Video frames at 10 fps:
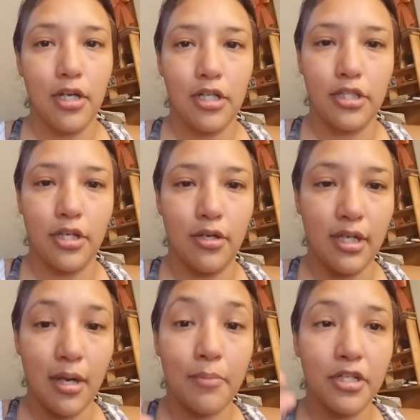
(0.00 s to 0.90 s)
So
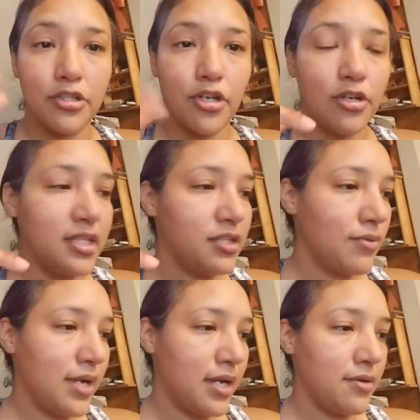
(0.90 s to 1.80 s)
I'm going to turn this
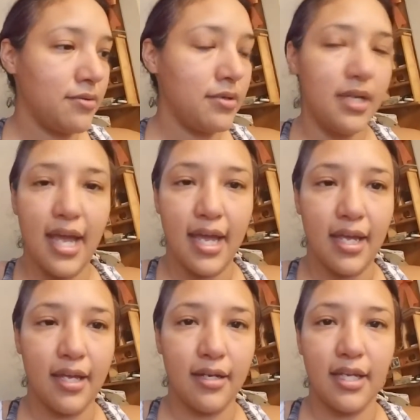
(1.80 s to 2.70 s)
around
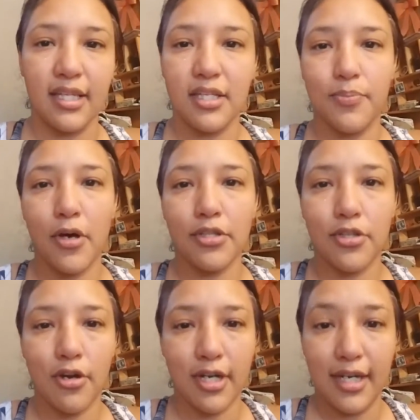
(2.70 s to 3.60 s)
and get this ball
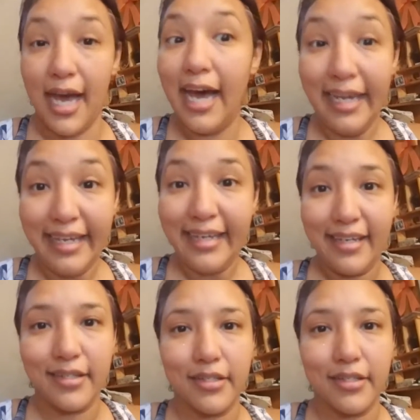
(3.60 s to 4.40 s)
started again.